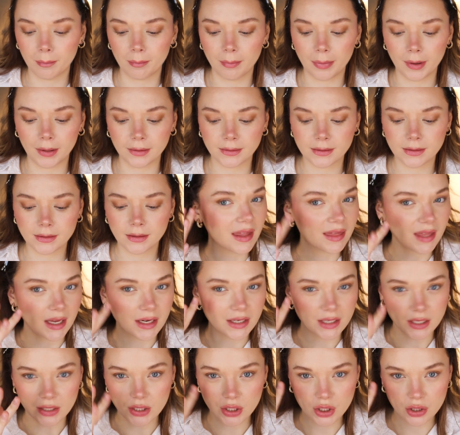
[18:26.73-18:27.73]
but
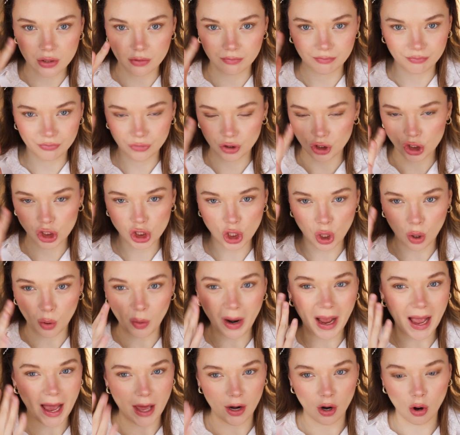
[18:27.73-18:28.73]
that doesn't
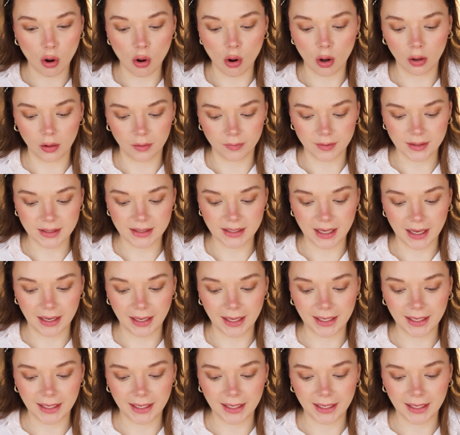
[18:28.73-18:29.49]
show at all on the skin.